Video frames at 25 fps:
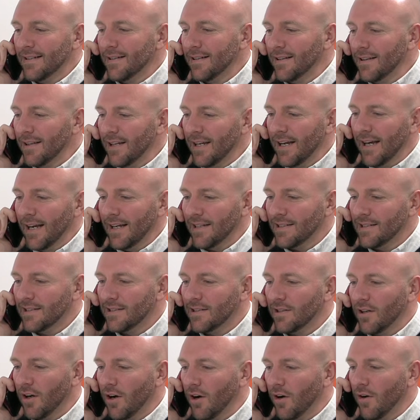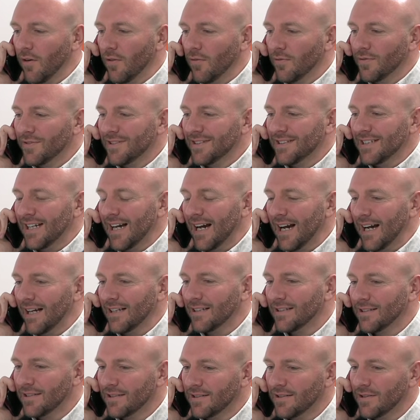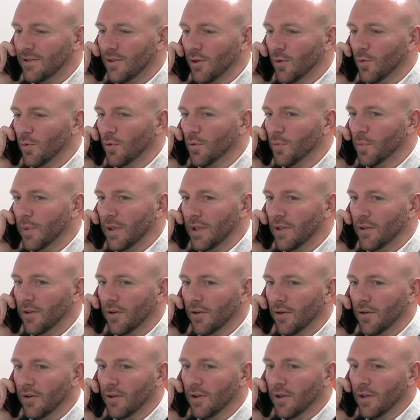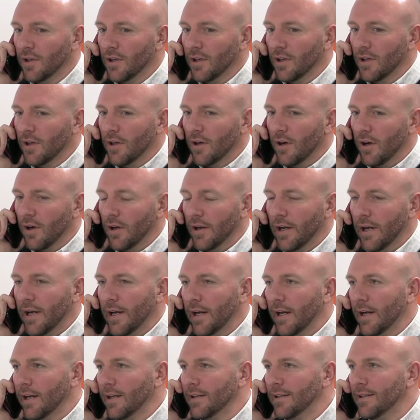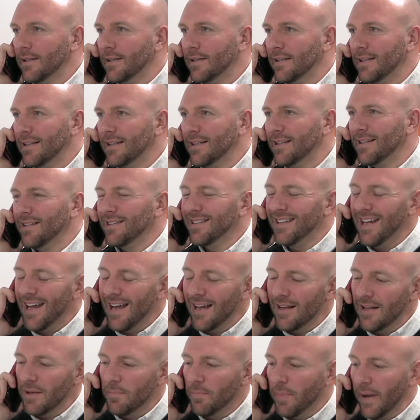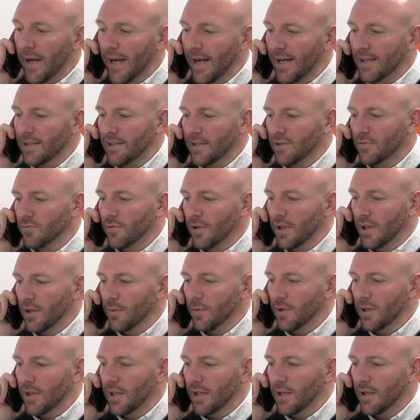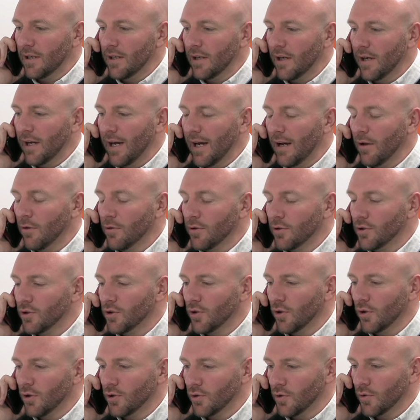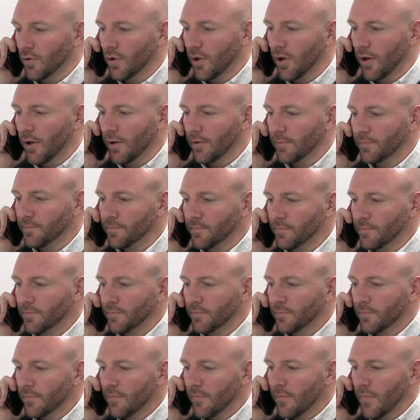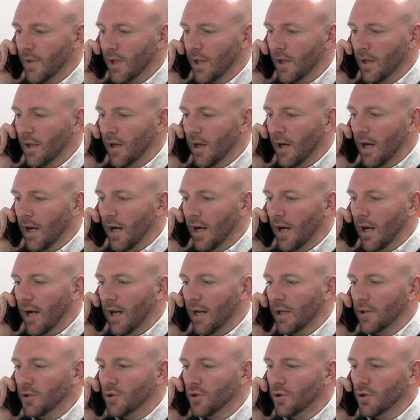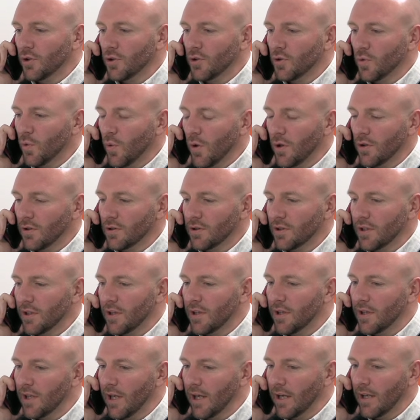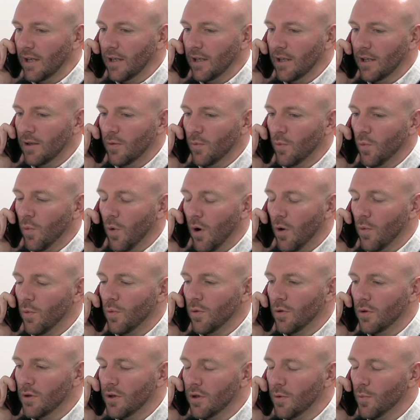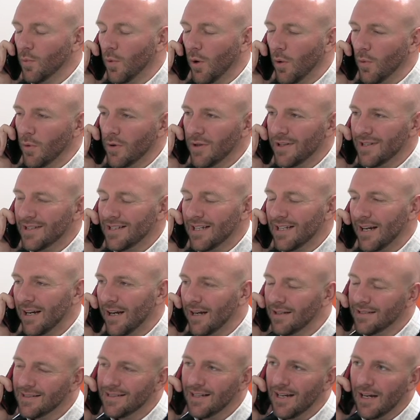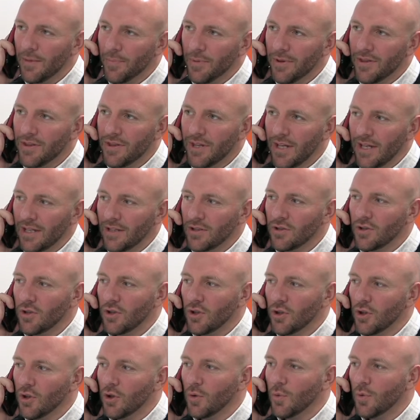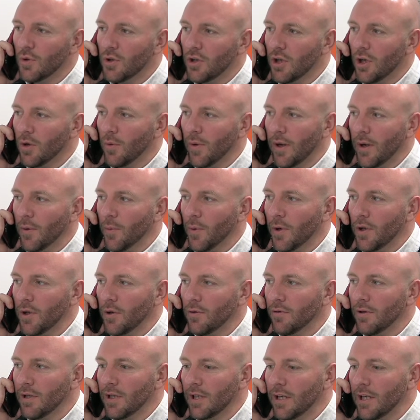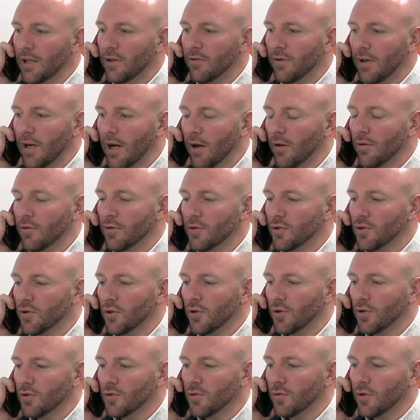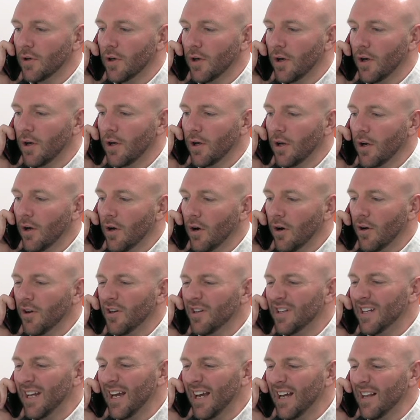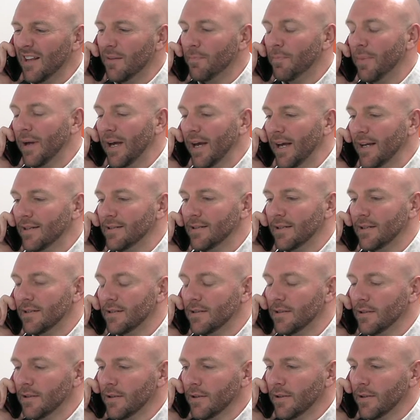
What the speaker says: a list of tasks that would be done on a daily basis, really, within health and social care. and I just want to think, what were the type of things that you were doing when you were a leader in health and social care on a daily basis?